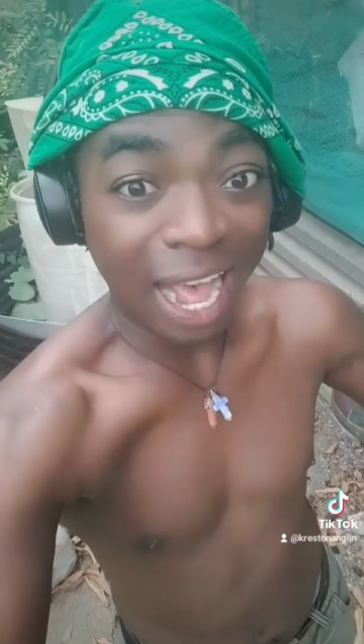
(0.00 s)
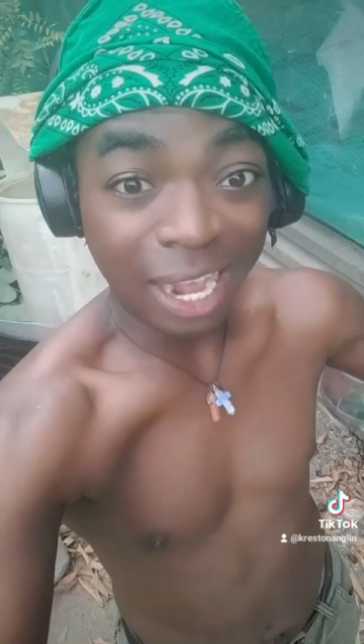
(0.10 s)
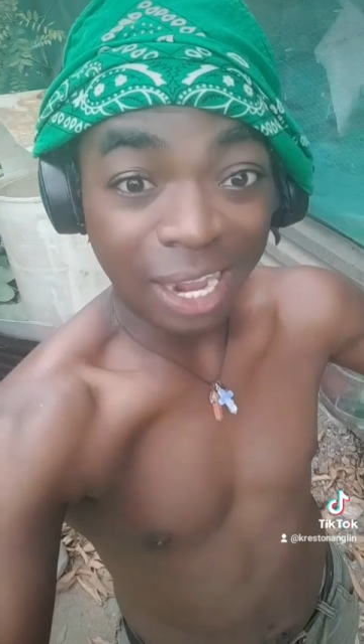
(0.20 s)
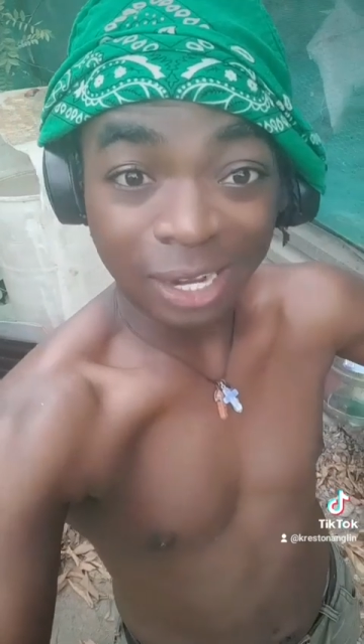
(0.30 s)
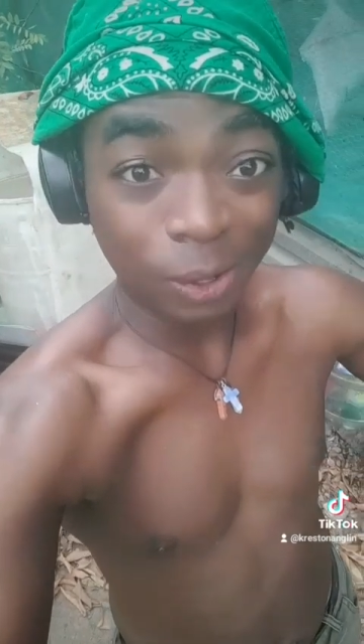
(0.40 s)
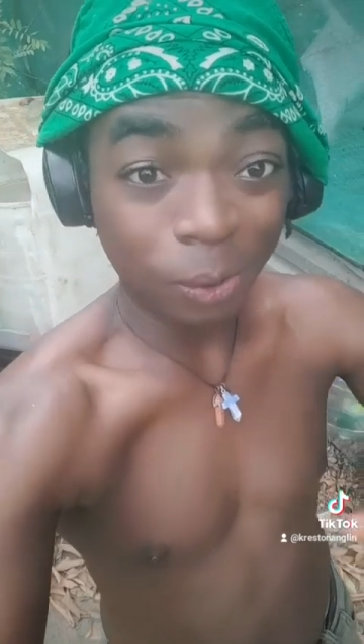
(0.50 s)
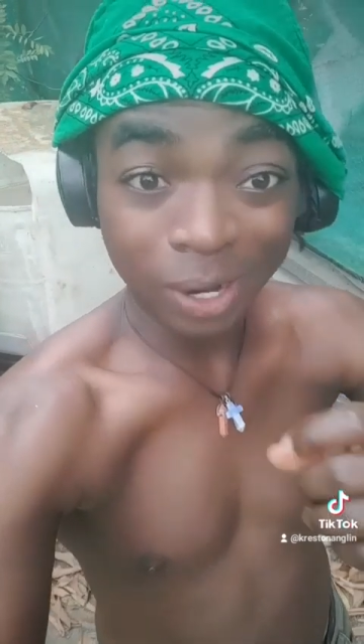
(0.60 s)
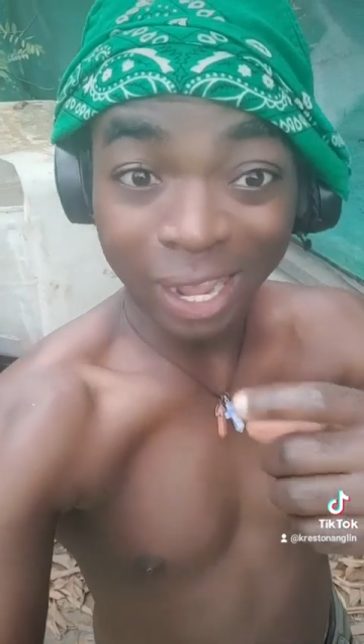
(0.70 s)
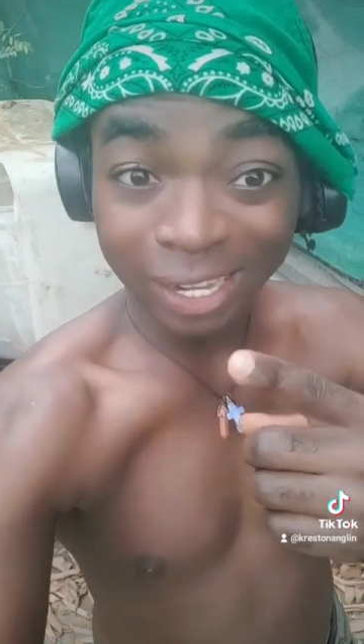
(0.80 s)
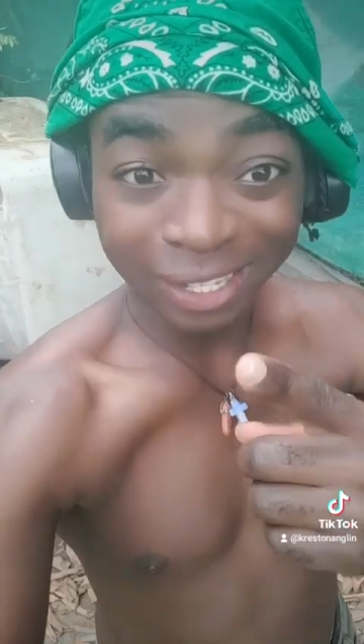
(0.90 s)
I
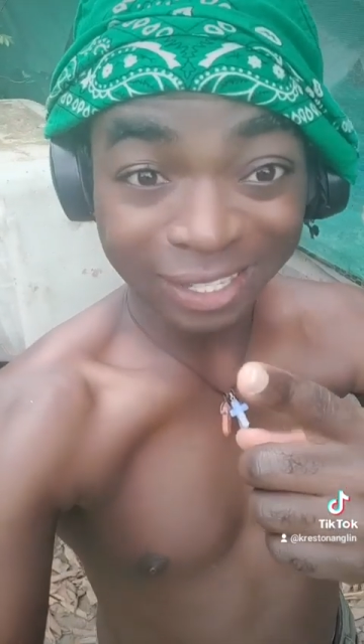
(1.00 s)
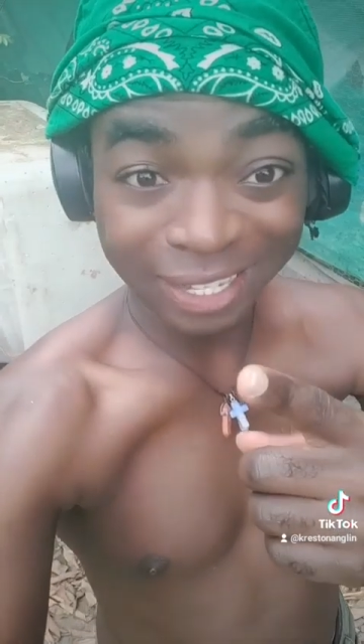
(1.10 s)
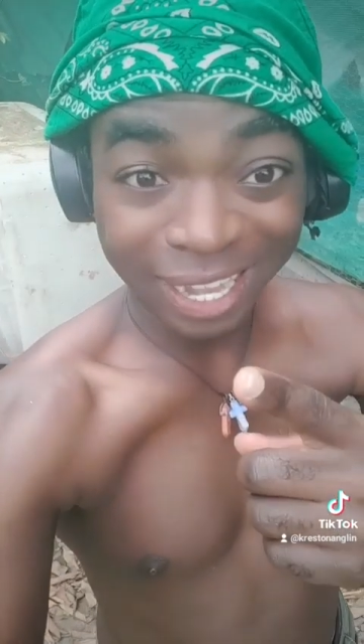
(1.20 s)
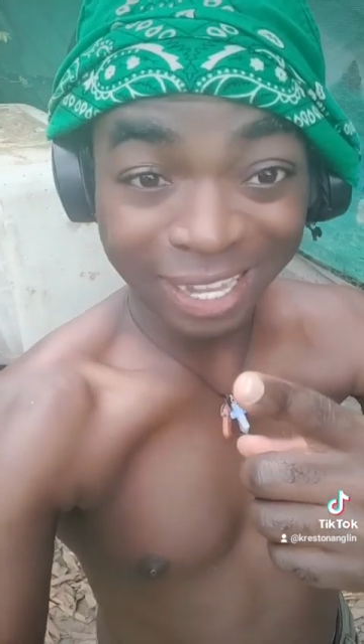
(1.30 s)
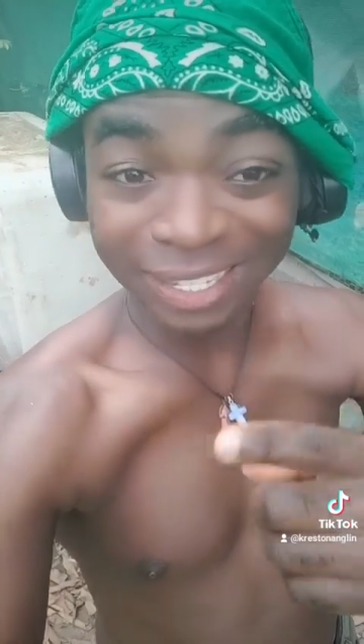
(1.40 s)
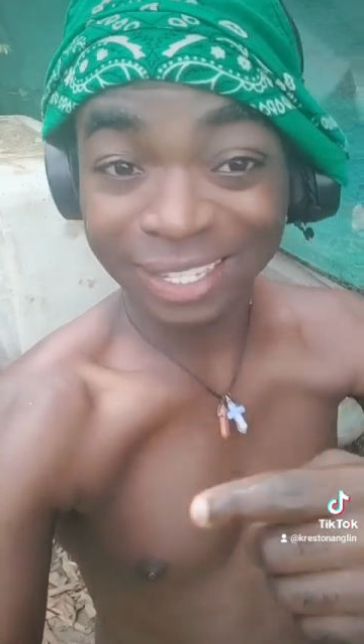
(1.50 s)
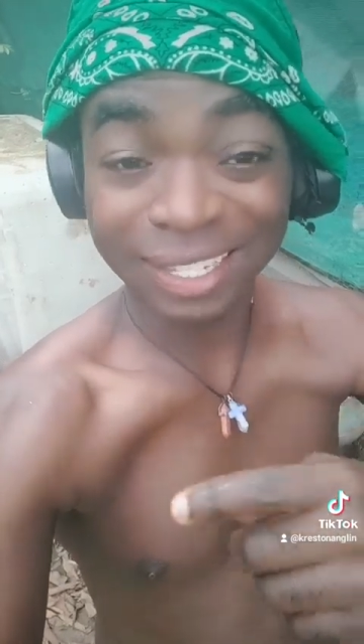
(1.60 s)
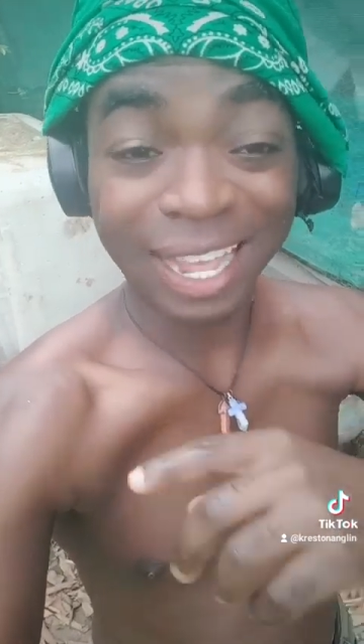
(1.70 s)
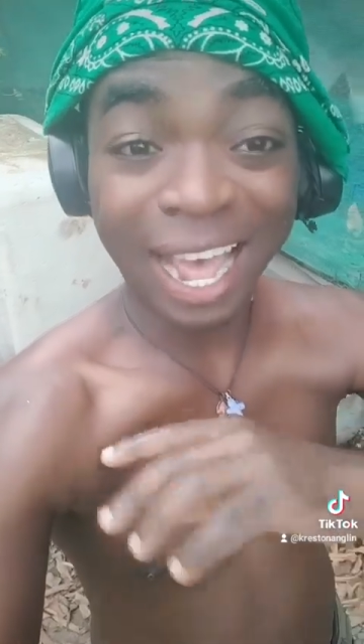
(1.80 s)
don't exercise.